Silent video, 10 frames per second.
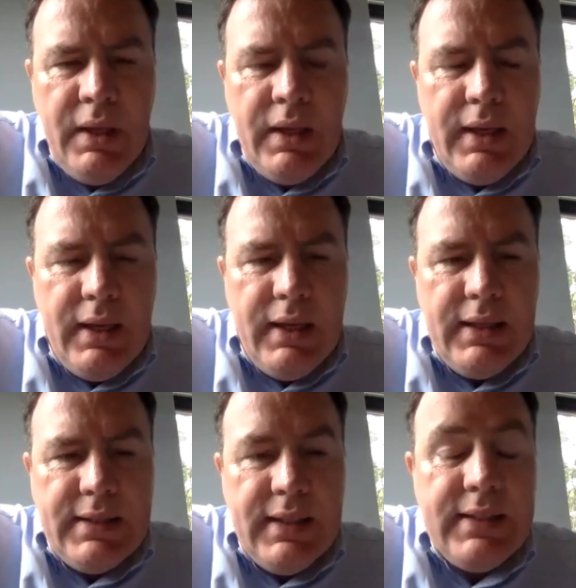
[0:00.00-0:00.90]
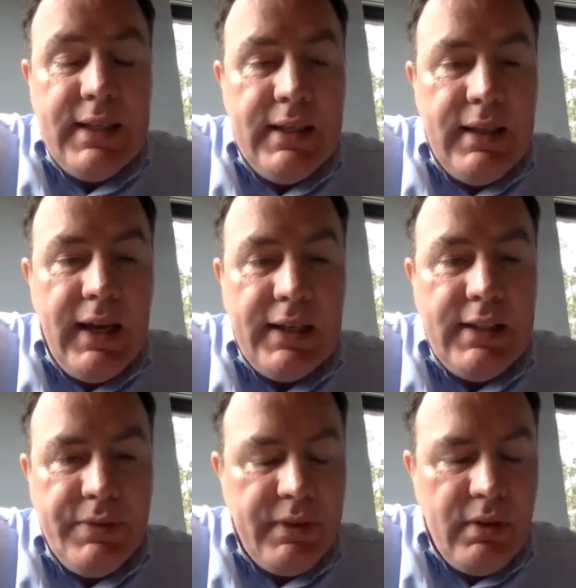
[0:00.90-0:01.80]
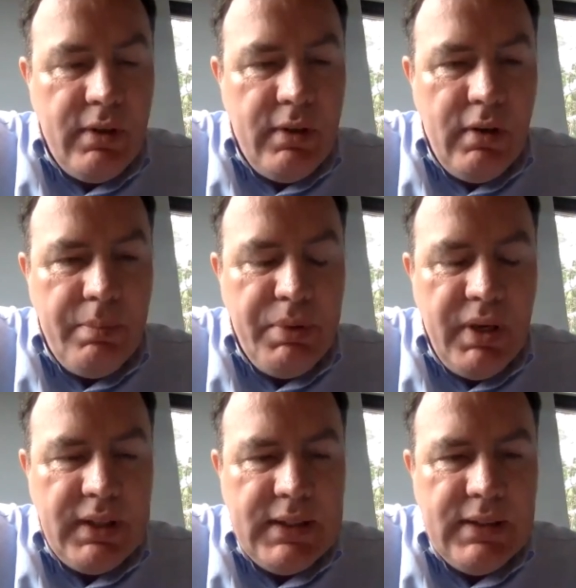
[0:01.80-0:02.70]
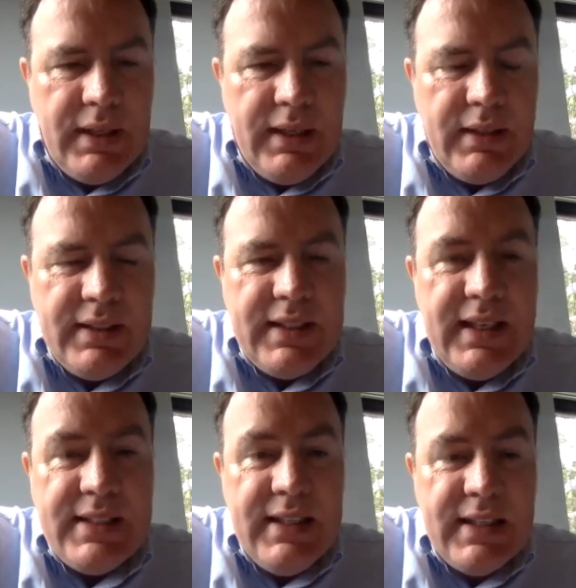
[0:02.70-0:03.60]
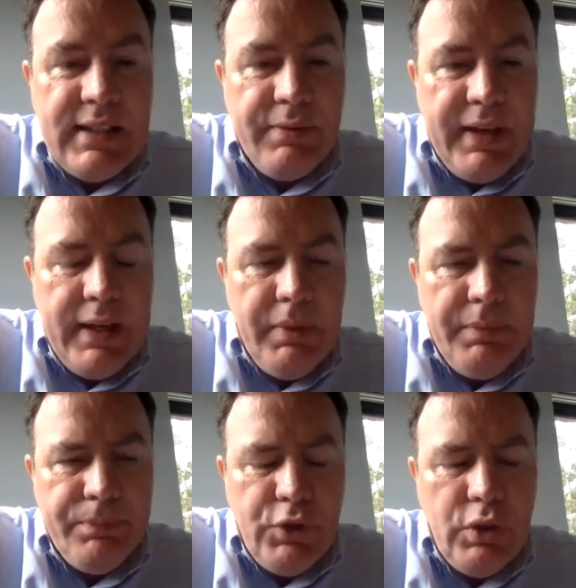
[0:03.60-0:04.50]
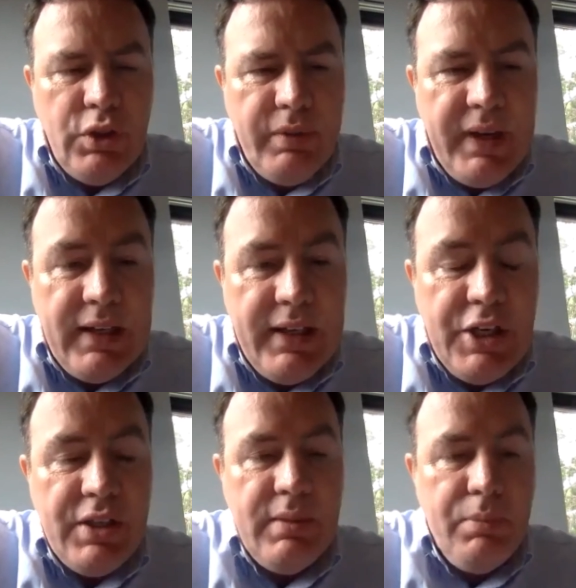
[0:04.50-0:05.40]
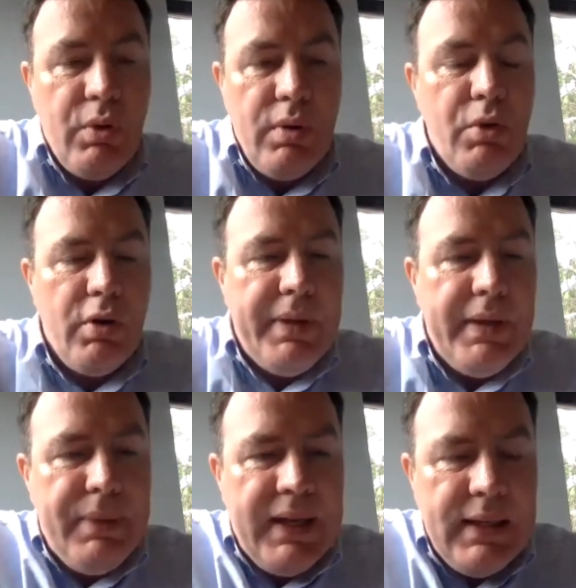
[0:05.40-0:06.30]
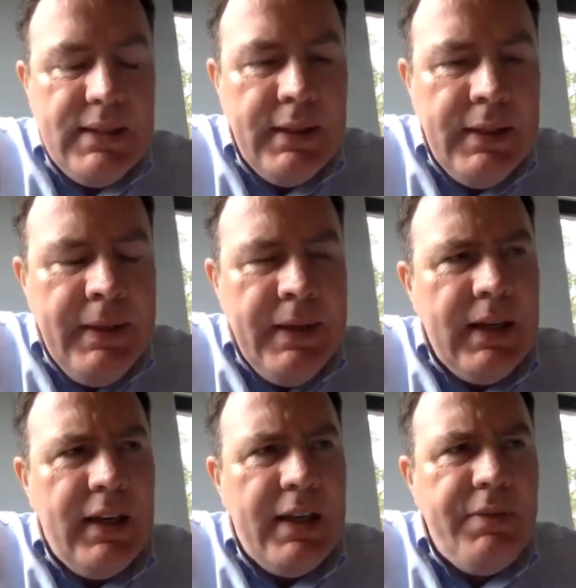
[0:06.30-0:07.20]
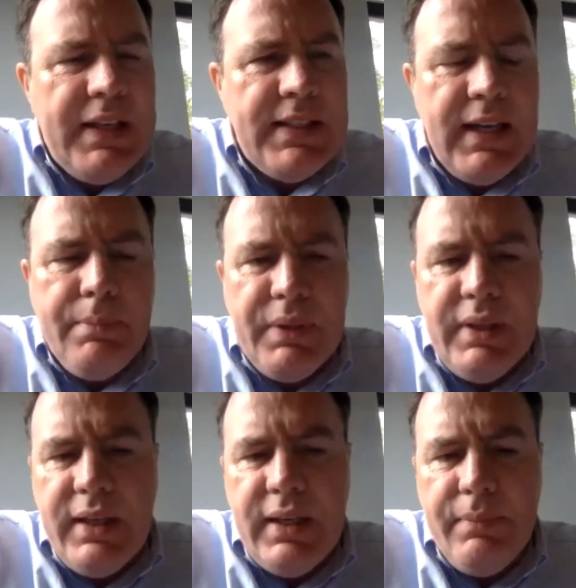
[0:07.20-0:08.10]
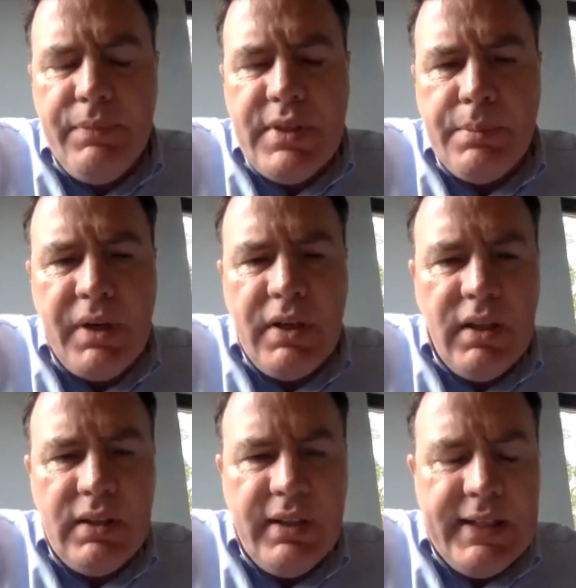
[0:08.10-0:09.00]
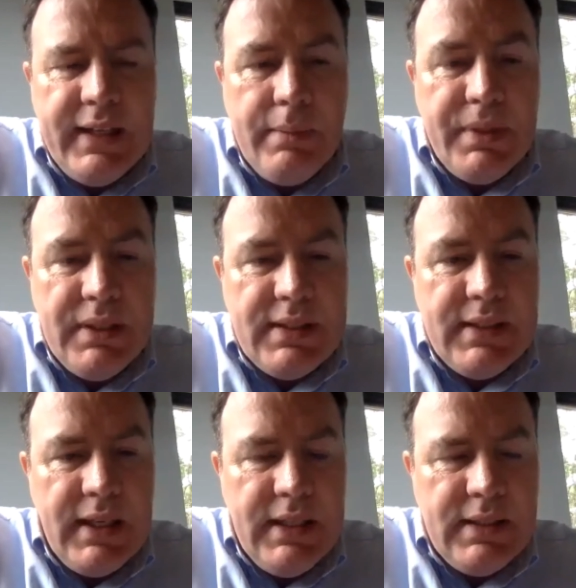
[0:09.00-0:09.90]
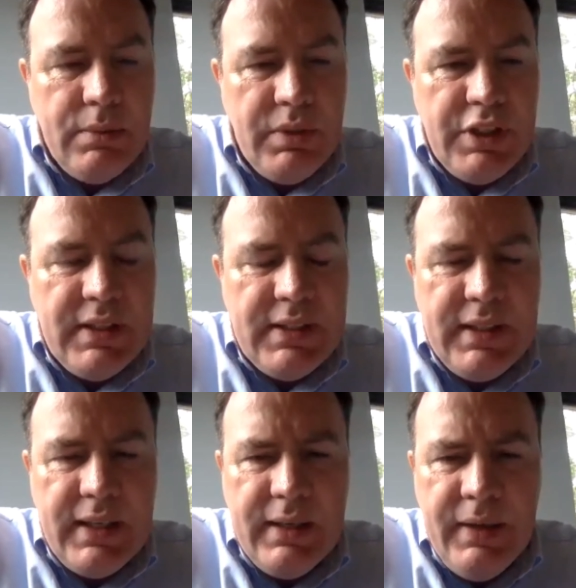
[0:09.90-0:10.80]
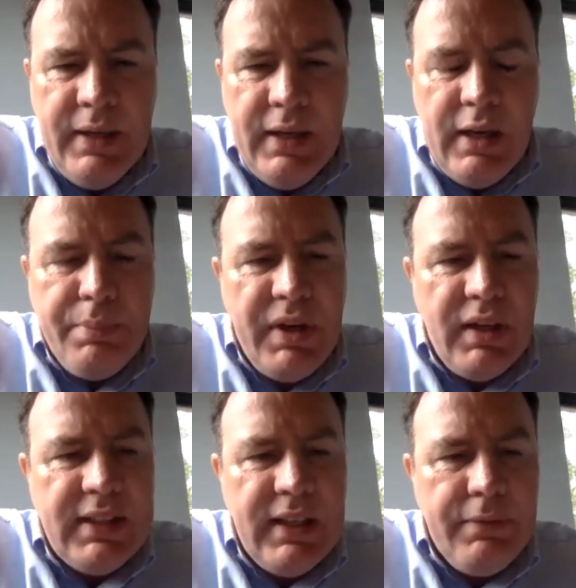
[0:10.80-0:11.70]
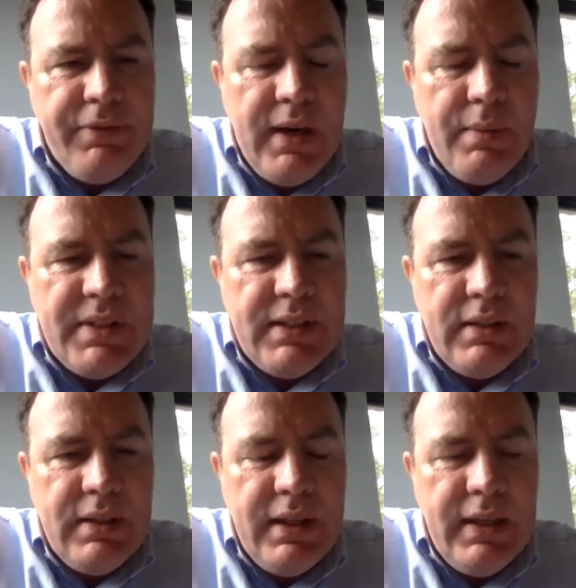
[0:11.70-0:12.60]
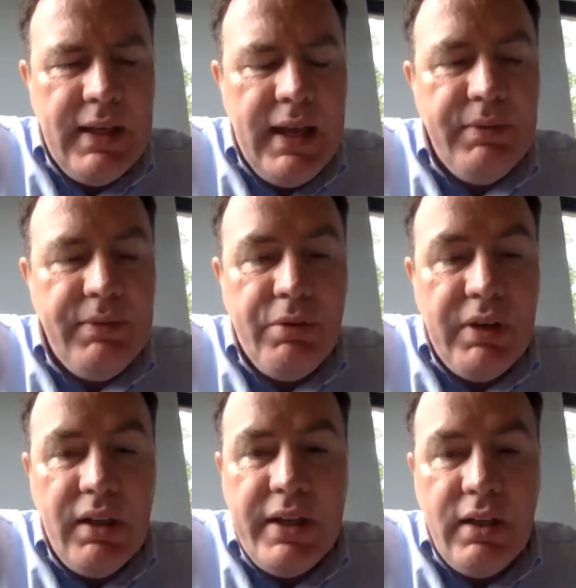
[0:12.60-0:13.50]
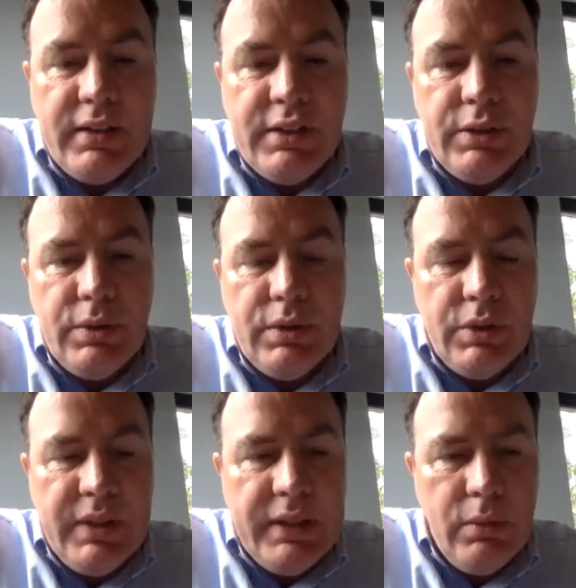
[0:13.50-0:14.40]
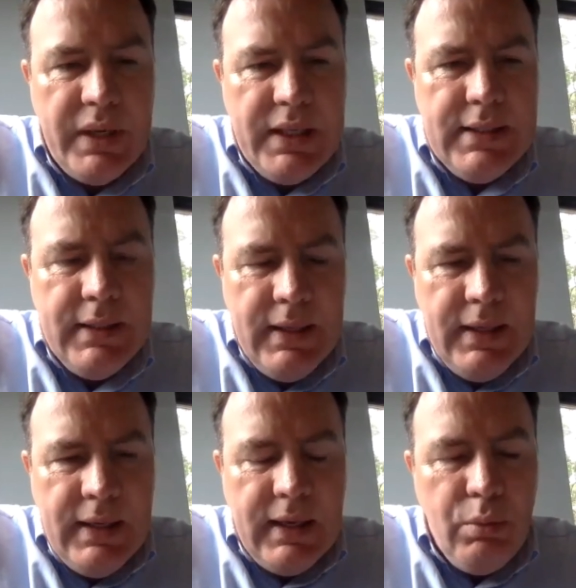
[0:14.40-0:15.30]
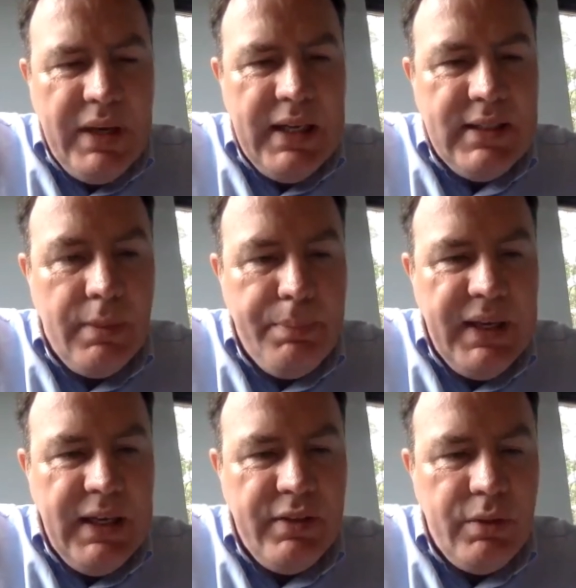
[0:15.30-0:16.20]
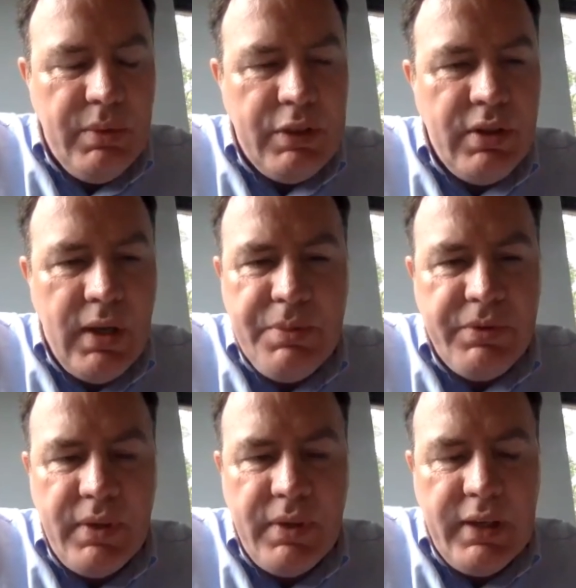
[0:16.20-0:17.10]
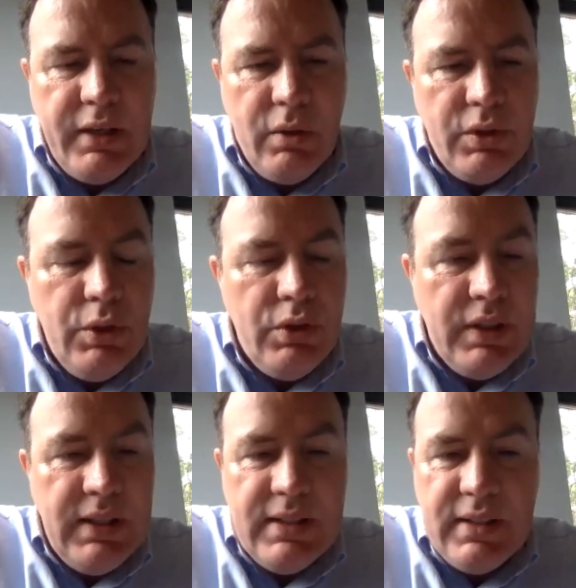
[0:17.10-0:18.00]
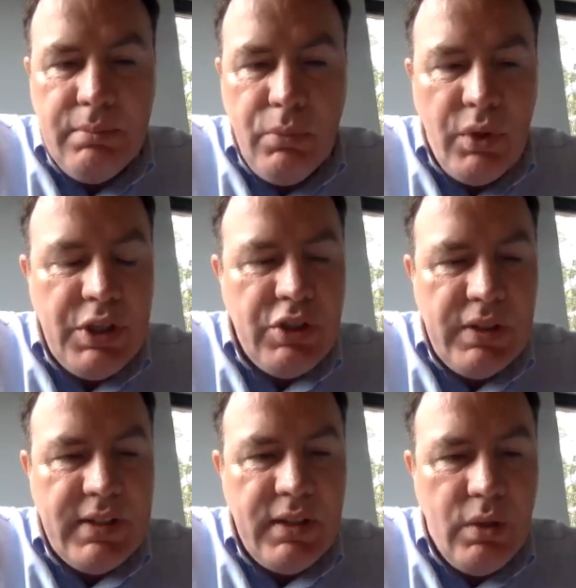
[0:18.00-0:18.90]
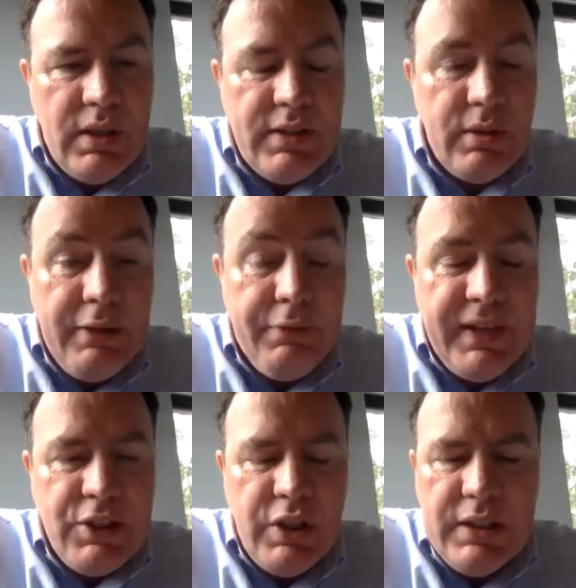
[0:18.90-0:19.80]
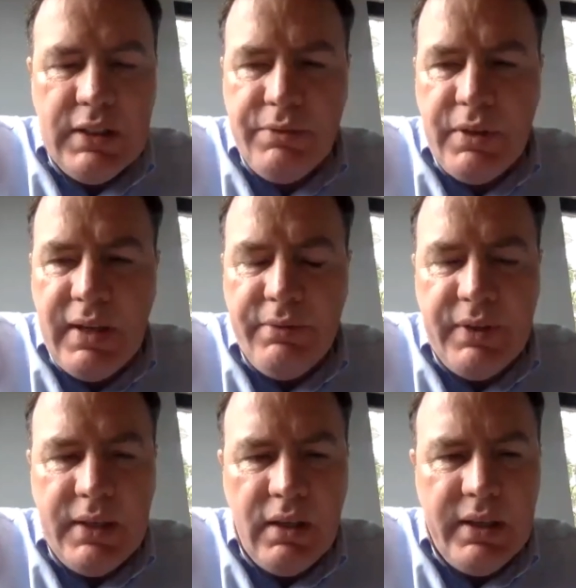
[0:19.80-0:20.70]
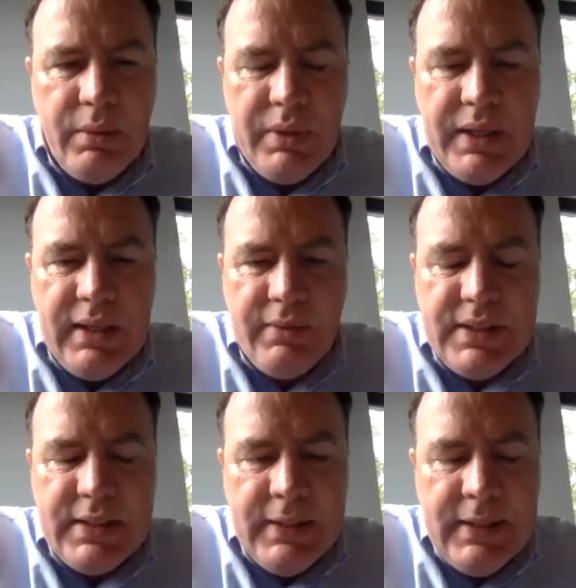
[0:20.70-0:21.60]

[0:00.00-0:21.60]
existing actives or products. There's less and less available due to regulation. More and more are being banned. And I'll give you an example. There's a product called dicamba in the States, which is a product that farmers heavily rely on to kill weeds. And weeds compete with crops for nutrients and moisture and so on. So they affect yield if you have high weed levels.